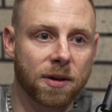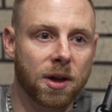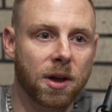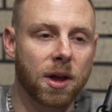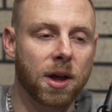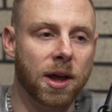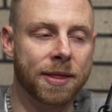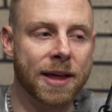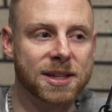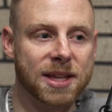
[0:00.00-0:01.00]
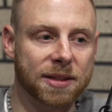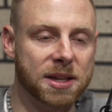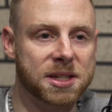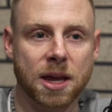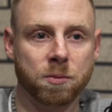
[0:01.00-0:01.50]
Yeah. And that's like the
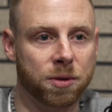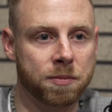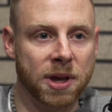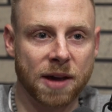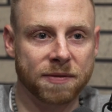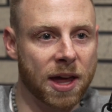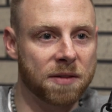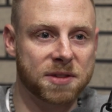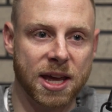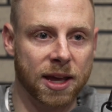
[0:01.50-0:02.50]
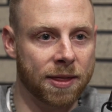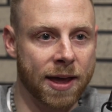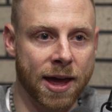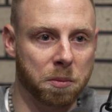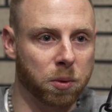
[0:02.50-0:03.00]
same with me. I've kind of taken
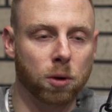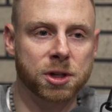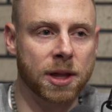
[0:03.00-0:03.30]
that approach.